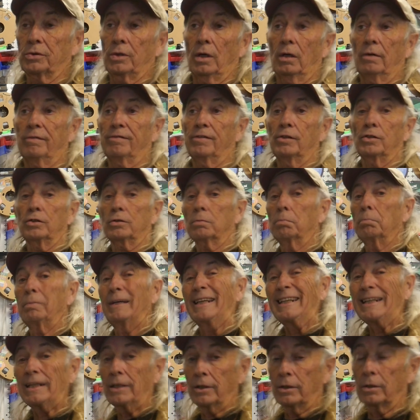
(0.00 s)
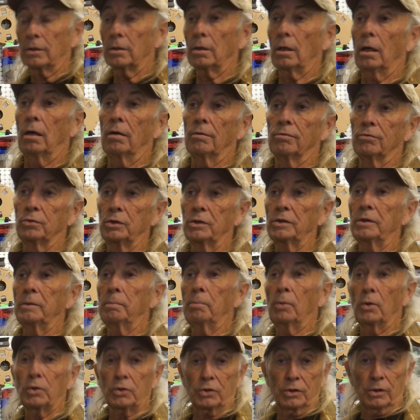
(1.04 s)
our first big year of really
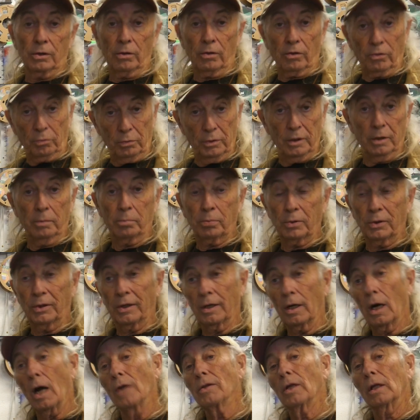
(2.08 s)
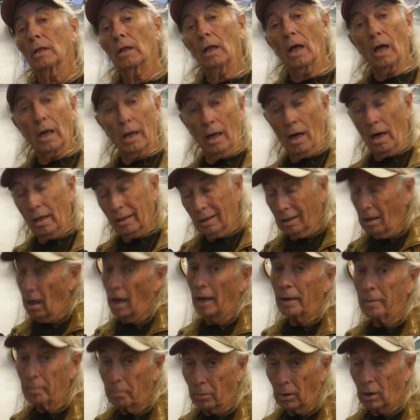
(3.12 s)
pushing 3D printing on the
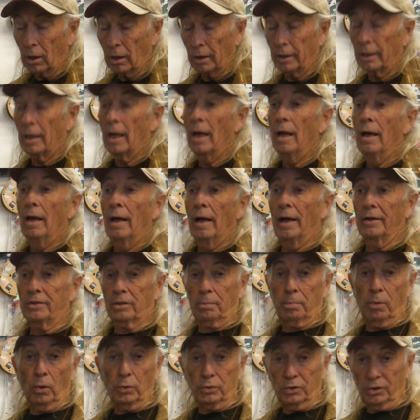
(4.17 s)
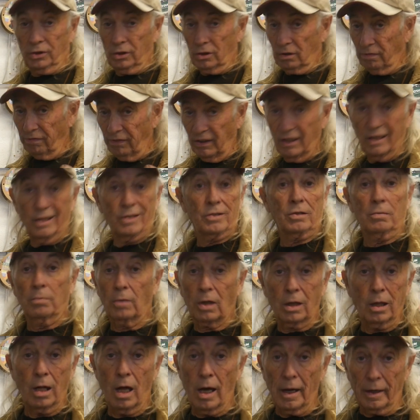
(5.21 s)
online part as opposed to just feeding some
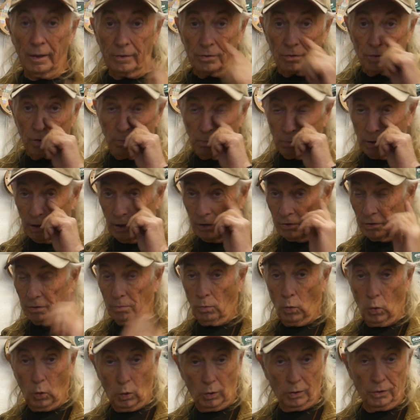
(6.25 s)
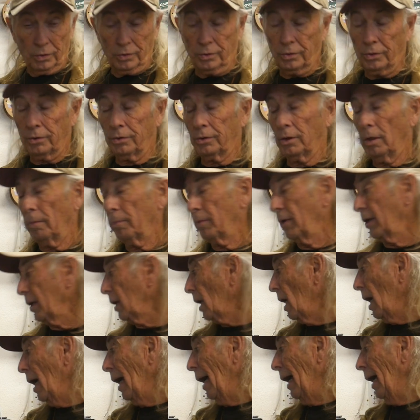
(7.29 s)
clients some custom orders or something
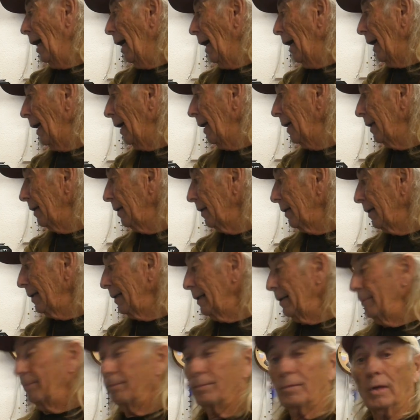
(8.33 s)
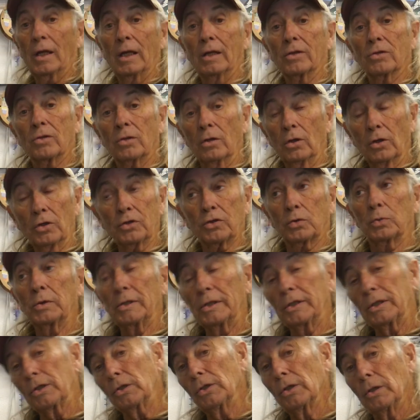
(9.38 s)
and uh, it looks
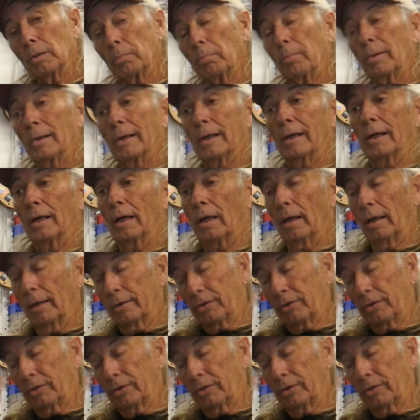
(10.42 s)
really good but I